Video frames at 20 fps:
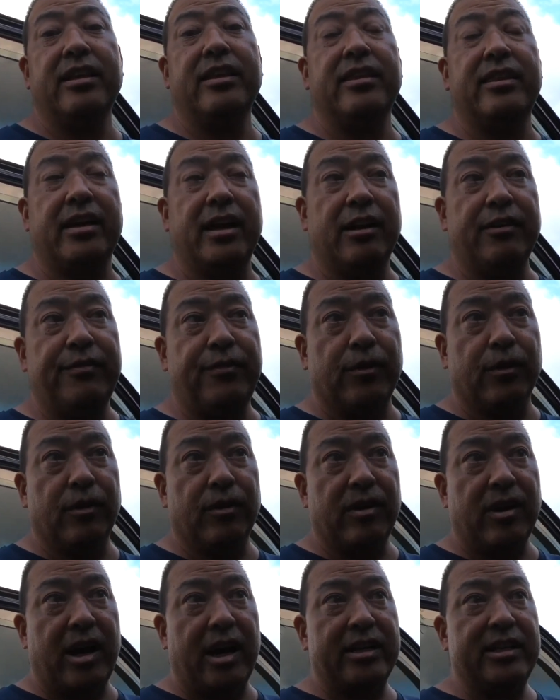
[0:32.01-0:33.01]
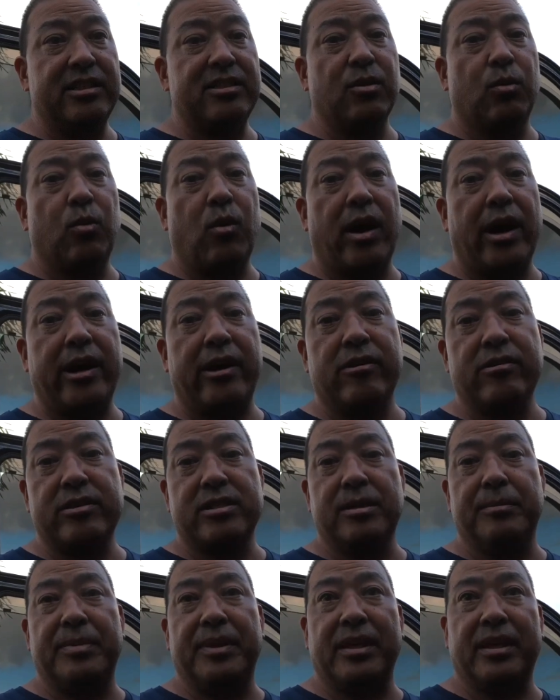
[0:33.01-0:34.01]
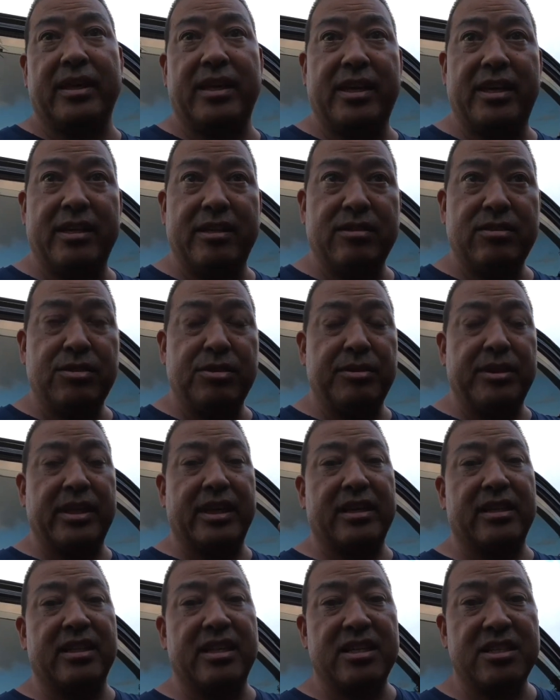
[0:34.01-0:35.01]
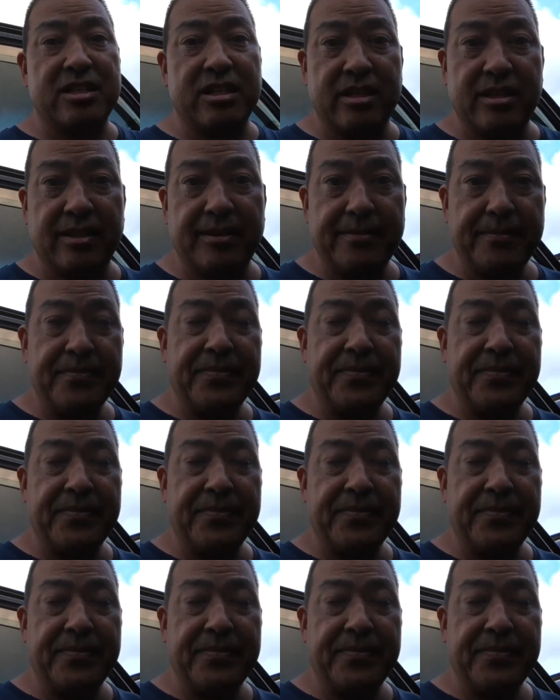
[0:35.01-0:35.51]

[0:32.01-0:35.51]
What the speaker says: Therefore, I need to wire something into the ignition